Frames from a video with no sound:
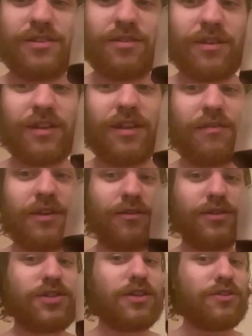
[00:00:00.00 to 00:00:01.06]
little lovely little
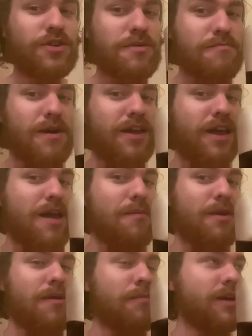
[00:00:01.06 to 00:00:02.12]
sultry
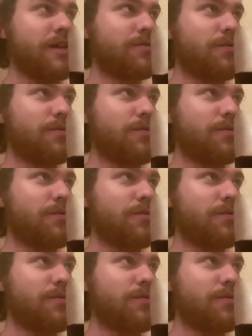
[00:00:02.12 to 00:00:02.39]
Gambit number is